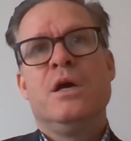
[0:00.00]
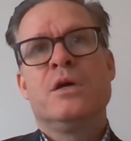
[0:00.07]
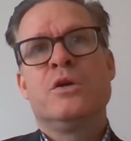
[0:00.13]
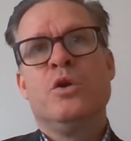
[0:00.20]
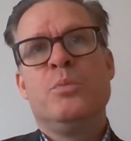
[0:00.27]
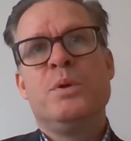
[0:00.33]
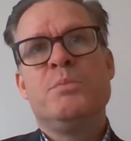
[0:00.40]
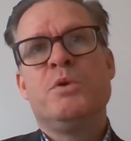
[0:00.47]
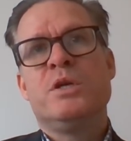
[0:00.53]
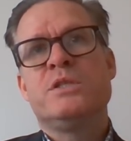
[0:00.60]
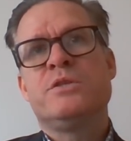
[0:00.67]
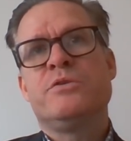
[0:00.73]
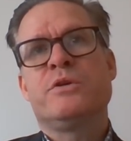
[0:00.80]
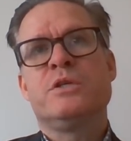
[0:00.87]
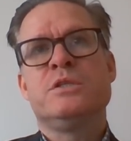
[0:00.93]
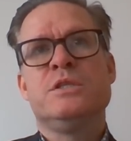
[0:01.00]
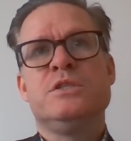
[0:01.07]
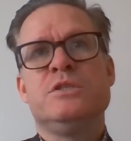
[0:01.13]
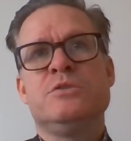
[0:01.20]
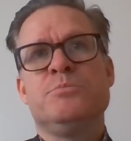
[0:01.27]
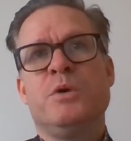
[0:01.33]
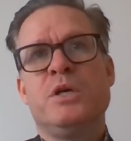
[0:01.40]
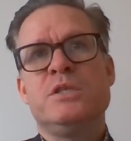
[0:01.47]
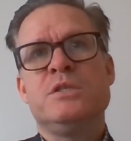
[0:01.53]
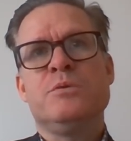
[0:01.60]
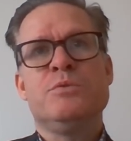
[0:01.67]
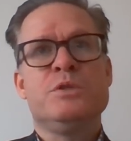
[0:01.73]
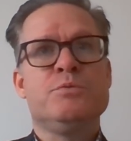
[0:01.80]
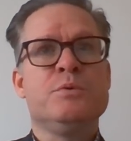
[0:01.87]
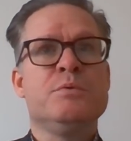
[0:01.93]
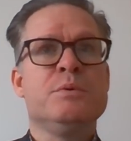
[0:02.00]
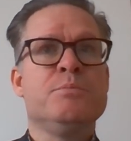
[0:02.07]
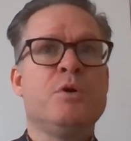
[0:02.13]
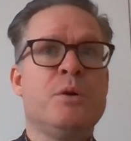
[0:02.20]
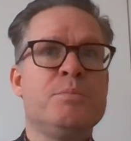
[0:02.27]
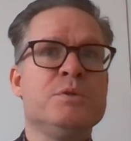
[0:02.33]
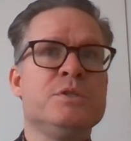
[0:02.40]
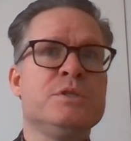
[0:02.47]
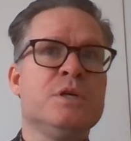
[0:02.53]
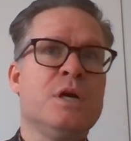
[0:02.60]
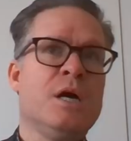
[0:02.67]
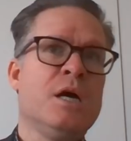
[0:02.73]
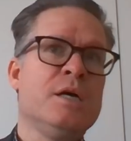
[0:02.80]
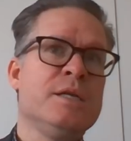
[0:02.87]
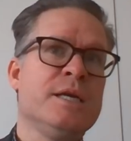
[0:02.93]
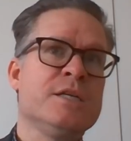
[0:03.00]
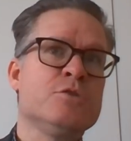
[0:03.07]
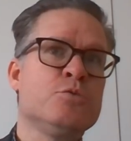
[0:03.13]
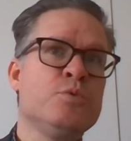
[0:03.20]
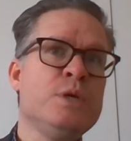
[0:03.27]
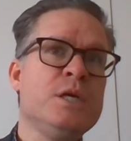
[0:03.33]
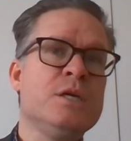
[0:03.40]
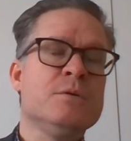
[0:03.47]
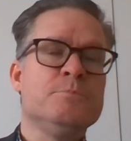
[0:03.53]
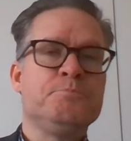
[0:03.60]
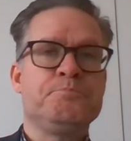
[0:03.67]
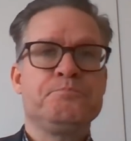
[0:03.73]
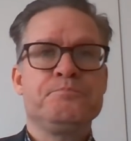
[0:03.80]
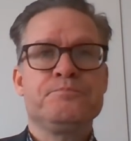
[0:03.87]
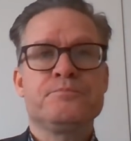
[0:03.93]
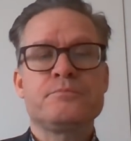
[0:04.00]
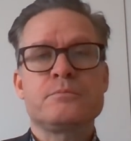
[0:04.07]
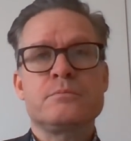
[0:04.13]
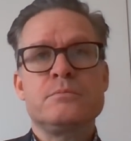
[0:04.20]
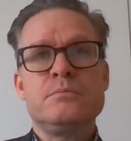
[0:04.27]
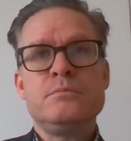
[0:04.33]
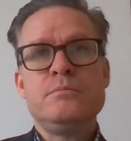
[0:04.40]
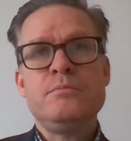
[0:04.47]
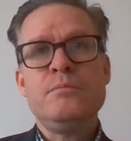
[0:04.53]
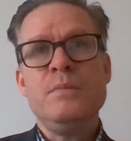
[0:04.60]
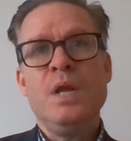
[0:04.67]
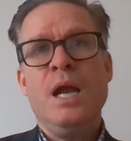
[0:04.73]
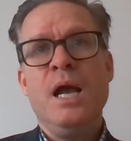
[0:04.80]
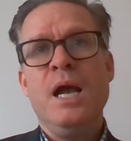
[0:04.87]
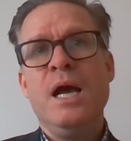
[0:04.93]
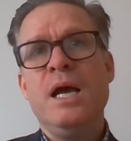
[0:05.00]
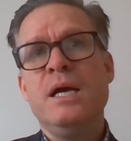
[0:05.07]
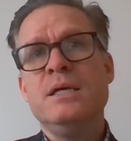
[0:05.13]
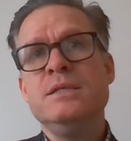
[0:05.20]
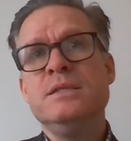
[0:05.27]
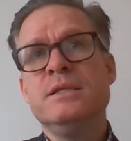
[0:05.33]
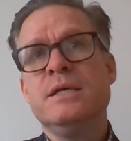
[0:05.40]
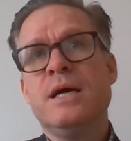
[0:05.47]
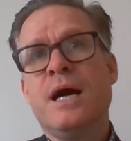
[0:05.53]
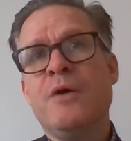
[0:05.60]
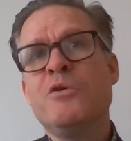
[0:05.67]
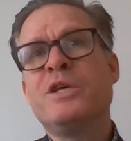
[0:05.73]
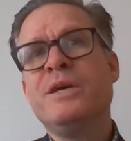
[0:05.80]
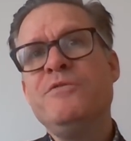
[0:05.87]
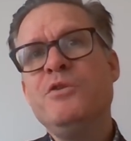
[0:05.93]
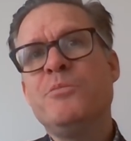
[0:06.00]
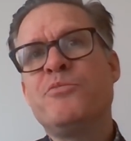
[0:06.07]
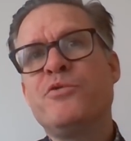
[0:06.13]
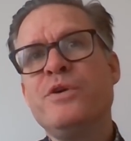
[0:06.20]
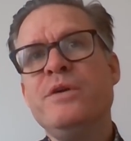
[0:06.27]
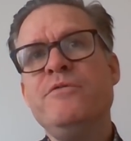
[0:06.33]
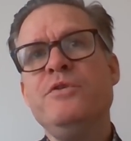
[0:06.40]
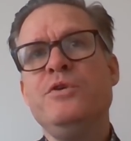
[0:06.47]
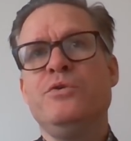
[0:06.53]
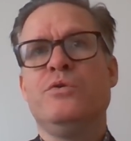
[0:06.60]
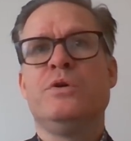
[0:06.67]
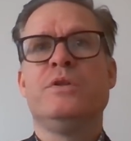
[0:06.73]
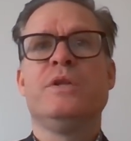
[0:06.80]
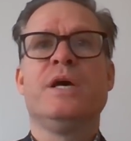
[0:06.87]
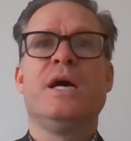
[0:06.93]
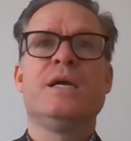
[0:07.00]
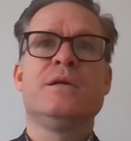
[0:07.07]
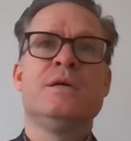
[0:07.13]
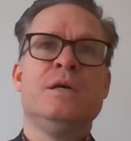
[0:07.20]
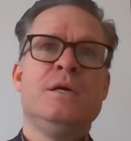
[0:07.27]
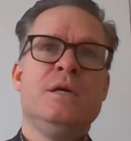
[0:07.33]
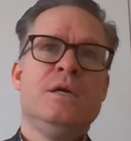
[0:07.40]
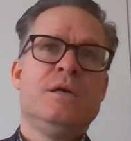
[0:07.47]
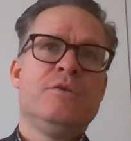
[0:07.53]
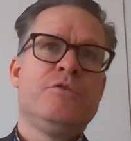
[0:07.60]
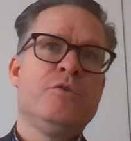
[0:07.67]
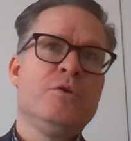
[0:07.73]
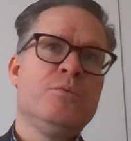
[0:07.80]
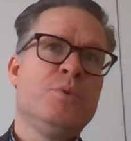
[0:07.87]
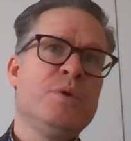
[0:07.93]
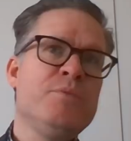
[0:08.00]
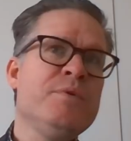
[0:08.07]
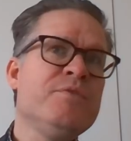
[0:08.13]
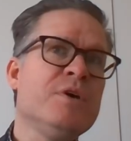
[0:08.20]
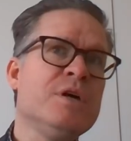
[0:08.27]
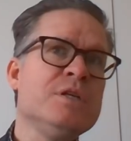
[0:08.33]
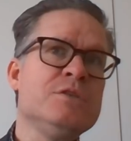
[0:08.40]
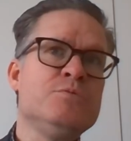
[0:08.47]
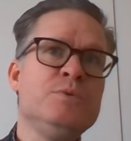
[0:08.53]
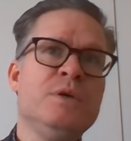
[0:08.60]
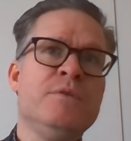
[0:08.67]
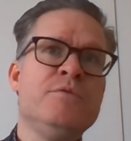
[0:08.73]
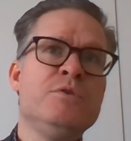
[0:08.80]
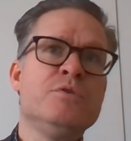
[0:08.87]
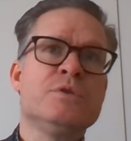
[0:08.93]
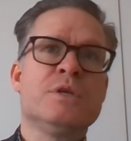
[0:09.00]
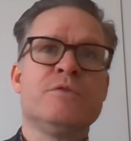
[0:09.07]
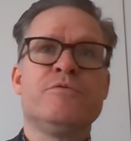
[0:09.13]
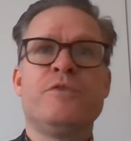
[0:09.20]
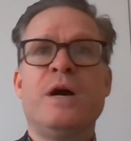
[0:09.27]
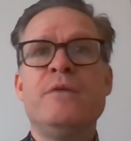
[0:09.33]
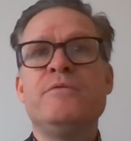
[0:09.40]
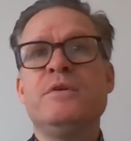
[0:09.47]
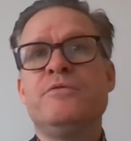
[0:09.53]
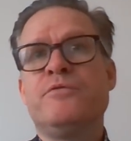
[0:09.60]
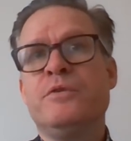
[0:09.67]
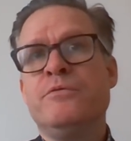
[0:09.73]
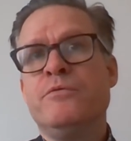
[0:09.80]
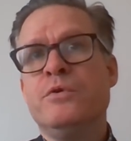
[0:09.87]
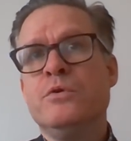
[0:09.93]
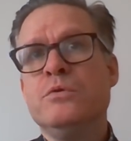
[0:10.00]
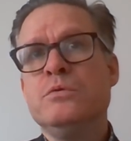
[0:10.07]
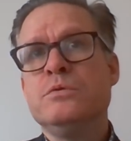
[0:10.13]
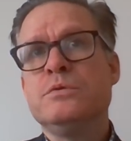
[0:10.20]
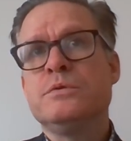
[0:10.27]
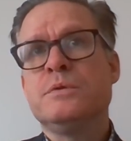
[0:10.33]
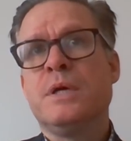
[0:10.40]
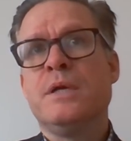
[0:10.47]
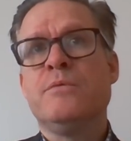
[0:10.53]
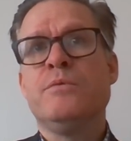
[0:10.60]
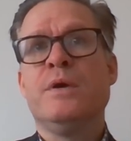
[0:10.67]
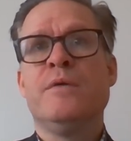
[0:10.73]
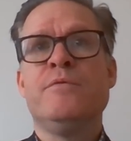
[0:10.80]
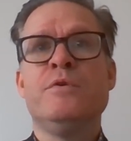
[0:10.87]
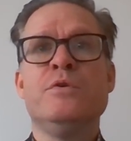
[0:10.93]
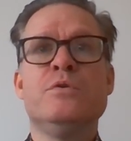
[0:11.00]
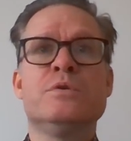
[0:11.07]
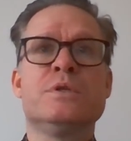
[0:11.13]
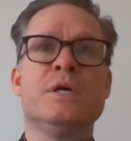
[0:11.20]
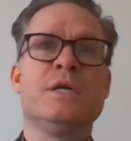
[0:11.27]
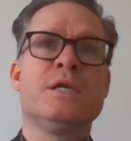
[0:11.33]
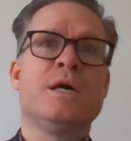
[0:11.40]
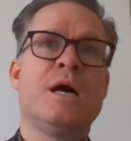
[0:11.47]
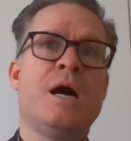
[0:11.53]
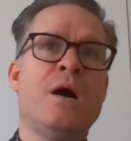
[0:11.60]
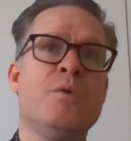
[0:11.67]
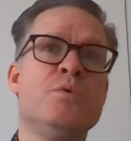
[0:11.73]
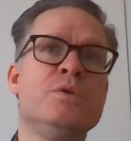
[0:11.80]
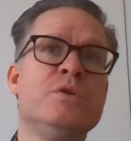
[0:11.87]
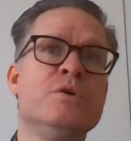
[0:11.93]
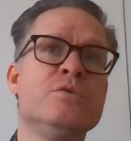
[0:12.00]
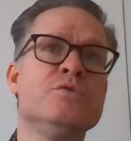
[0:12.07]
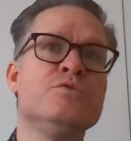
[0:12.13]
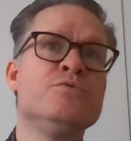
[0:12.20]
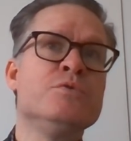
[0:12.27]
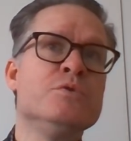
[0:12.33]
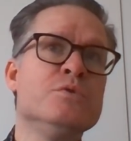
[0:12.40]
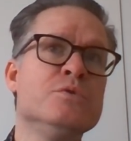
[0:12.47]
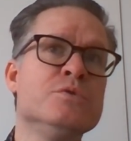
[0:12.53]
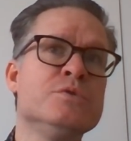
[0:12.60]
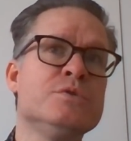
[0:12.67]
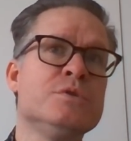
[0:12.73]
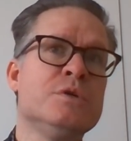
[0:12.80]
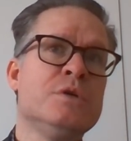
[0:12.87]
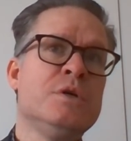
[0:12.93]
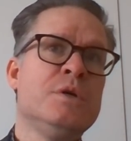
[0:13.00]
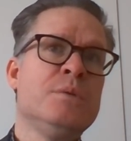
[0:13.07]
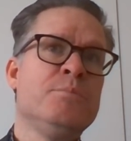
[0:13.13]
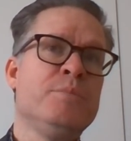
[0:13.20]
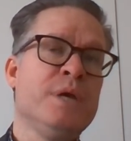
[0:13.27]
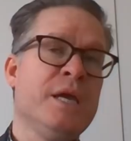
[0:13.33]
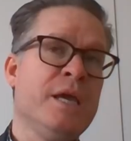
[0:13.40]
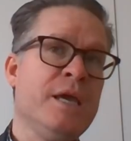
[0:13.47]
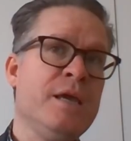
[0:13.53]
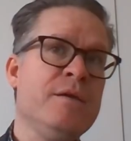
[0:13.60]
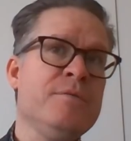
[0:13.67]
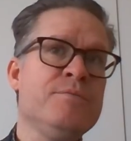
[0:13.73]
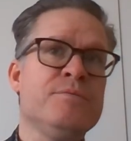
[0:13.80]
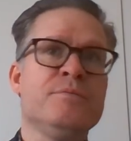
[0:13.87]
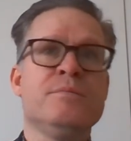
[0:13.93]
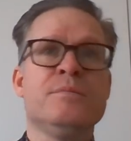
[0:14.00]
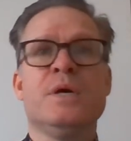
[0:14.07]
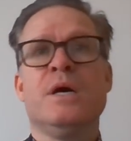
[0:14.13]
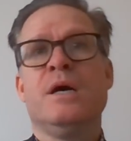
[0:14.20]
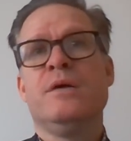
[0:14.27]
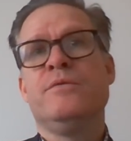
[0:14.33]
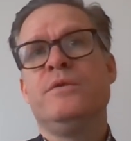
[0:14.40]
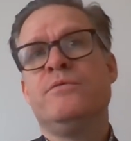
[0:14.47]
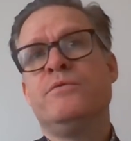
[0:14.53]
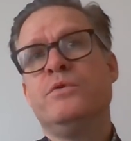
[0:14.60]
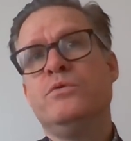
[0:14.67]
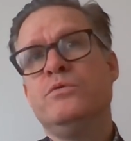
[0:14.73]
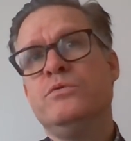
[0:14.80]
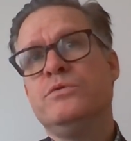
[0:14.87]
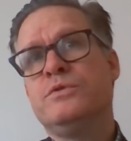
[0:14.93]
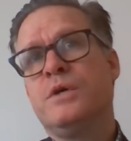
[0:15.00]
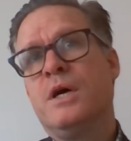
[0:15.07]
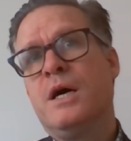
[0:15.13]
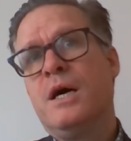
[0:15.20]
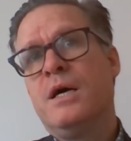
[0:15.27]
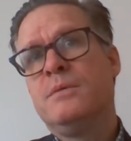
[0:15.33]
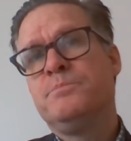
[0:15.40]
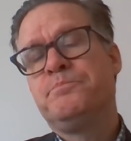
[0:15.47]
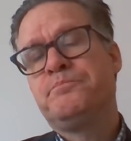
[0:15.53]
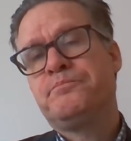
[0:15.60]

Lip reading: Global Monetary Conditions Monitor, which we will publish next week. And I will give you a preview on that. So what we've done is we have looked at 5 different rules, and we have looked at how would those rules behave. The rules are